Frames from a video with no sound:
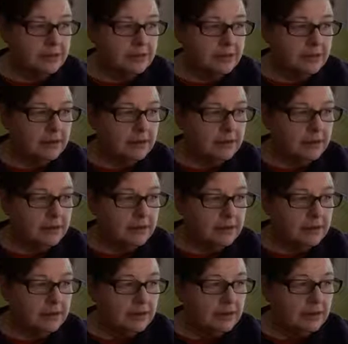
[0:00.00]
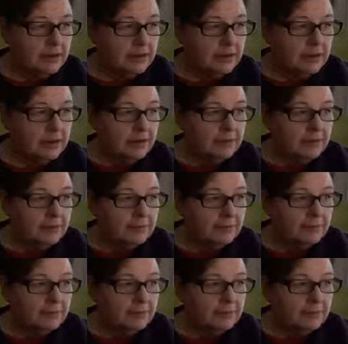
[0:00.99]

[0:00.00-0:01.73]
[no speech]